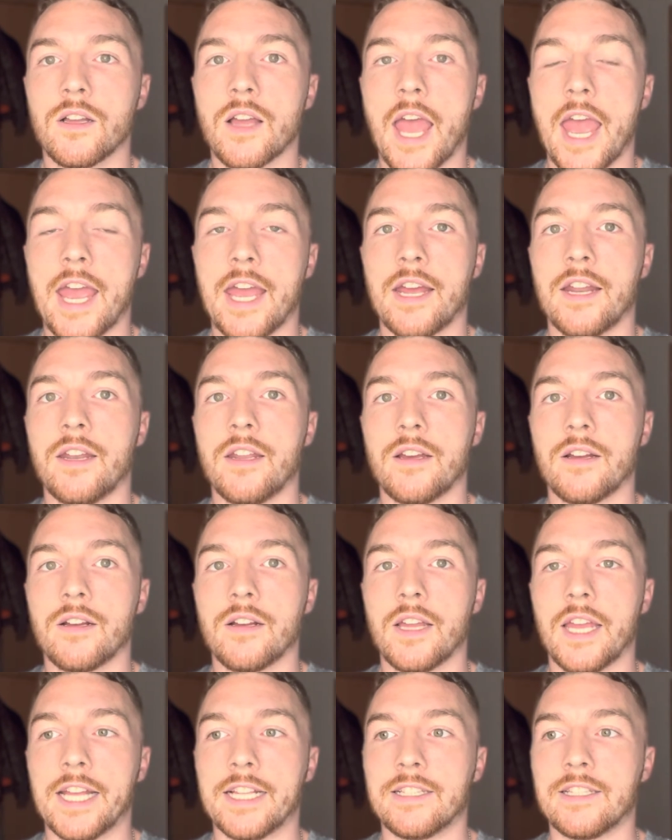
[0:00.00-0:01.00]
And
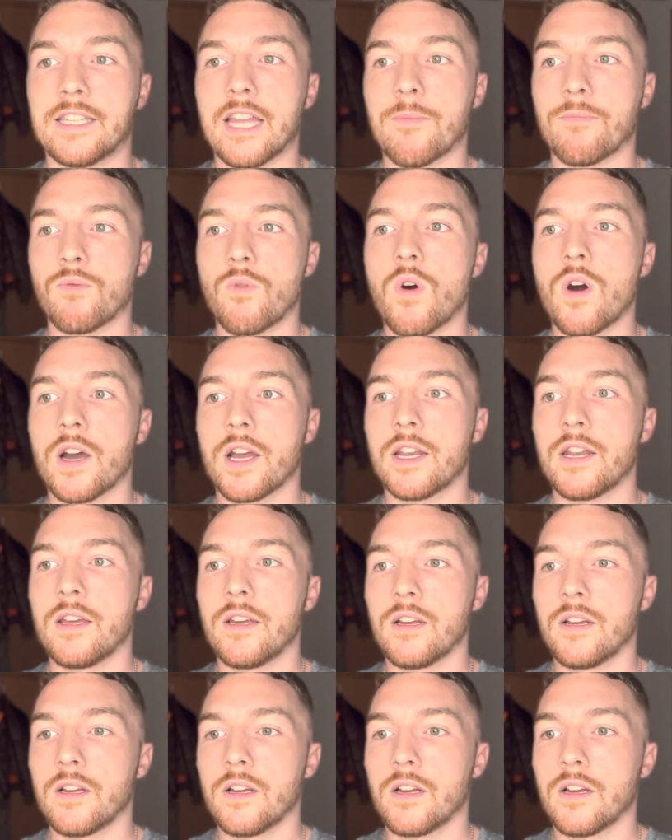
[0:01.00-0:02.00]
in step one,
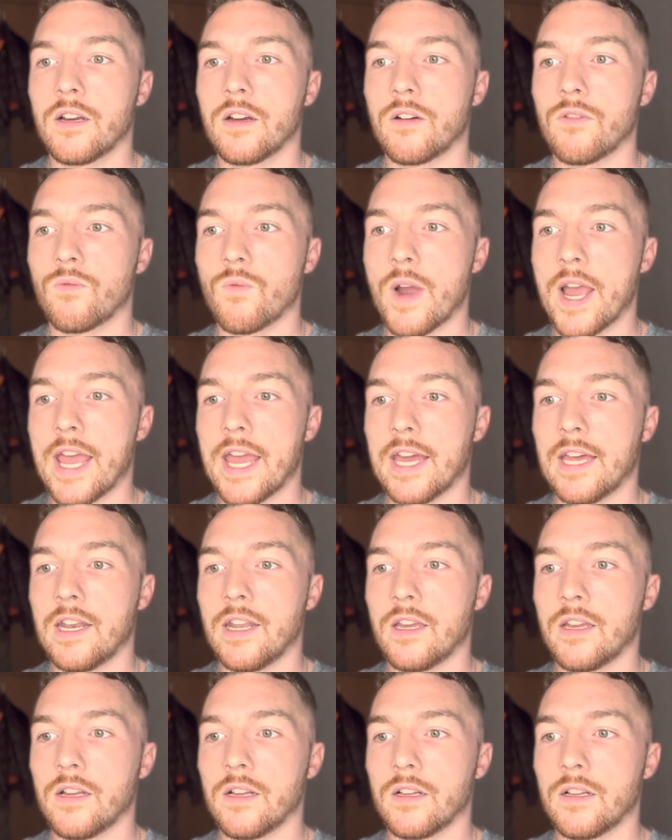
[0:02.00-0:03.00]

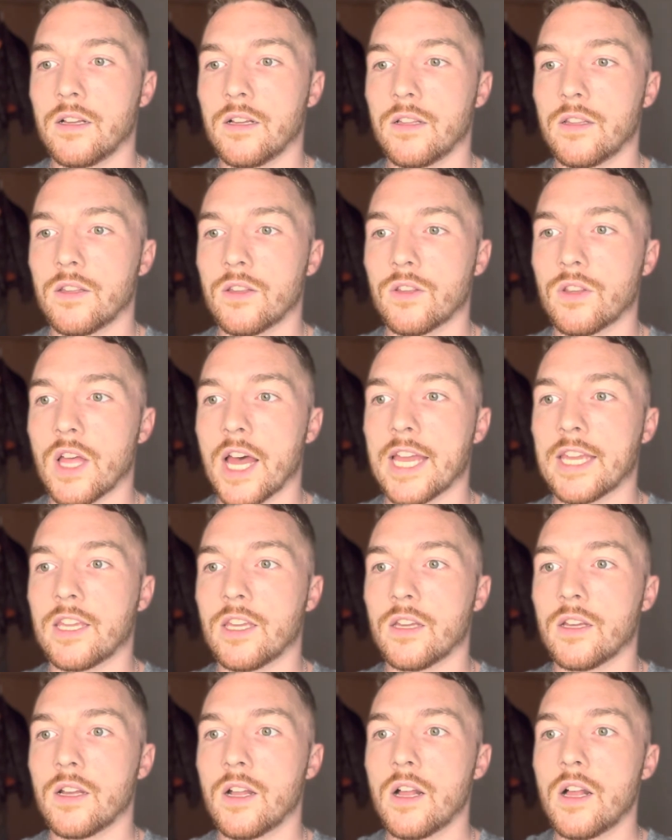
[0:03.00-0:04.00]
when
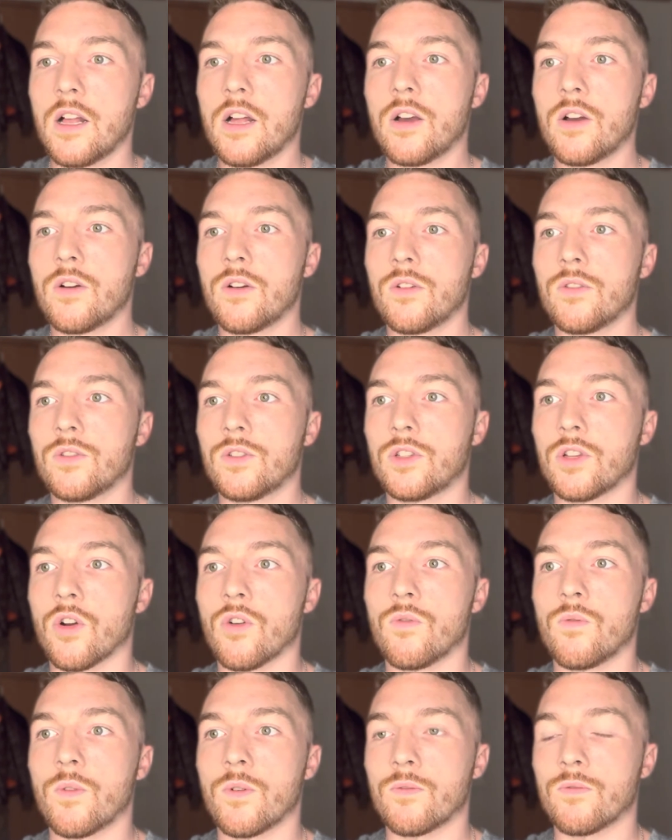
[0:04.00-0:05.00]
like, so
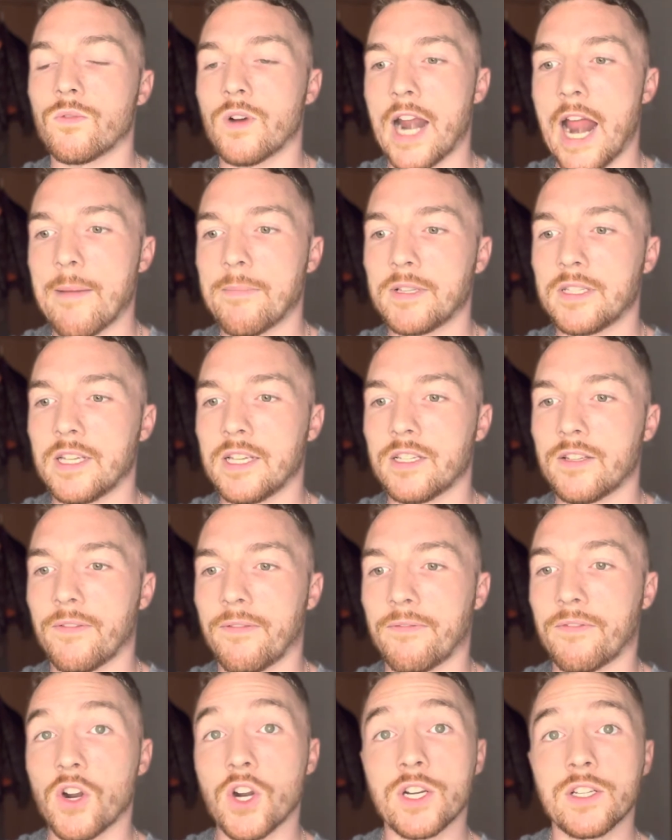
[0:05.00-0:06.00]
what happens is
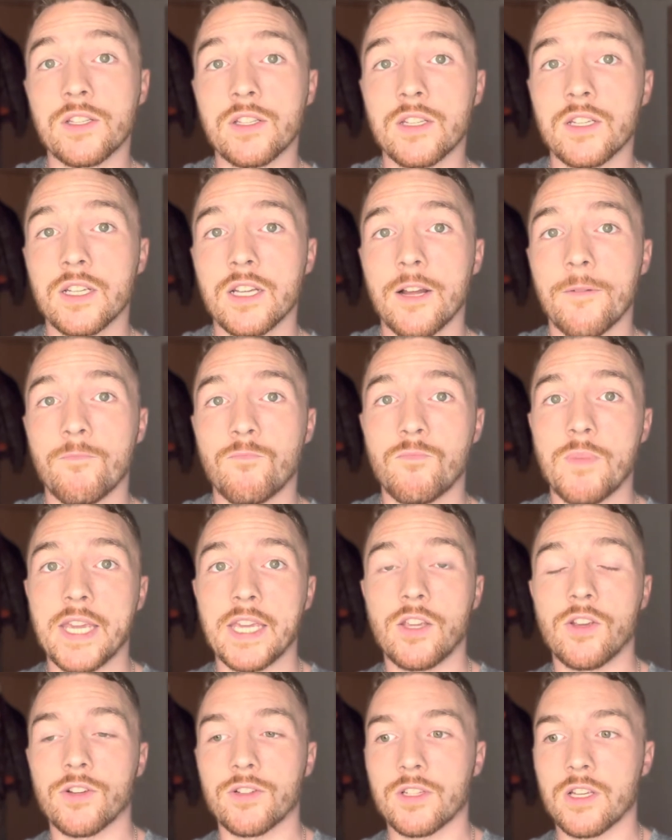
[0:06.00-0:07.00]
first,
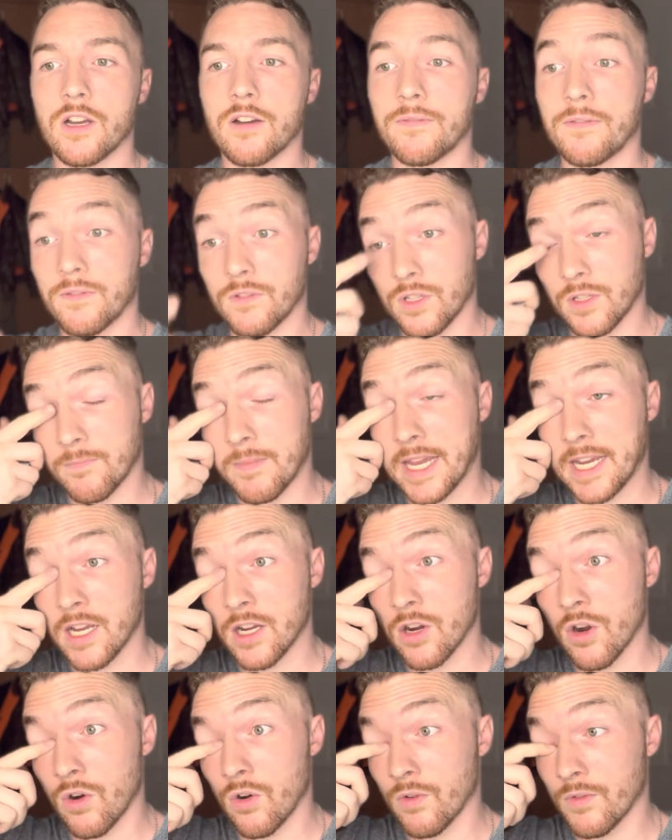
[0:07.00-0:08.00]
make yourself, make a
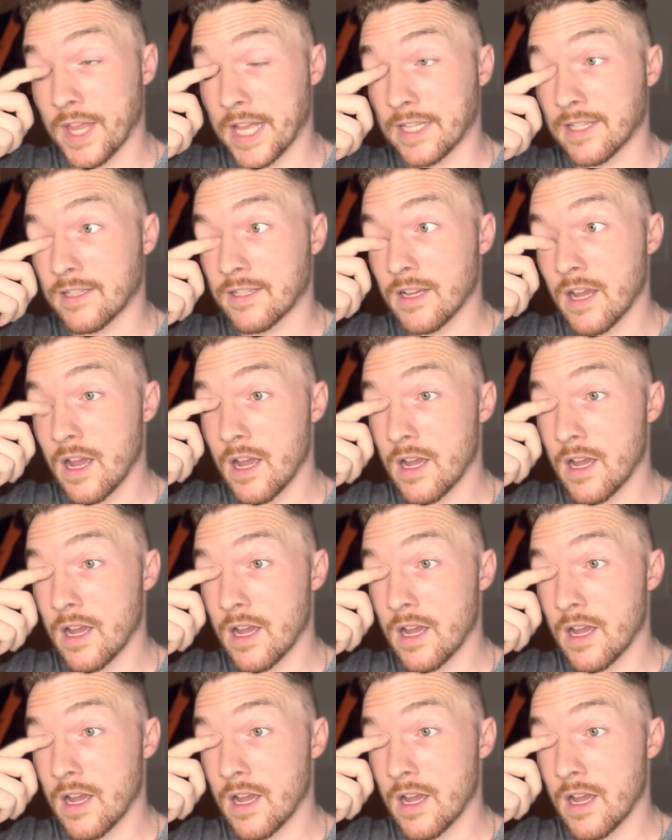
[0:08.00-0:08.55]
goal that's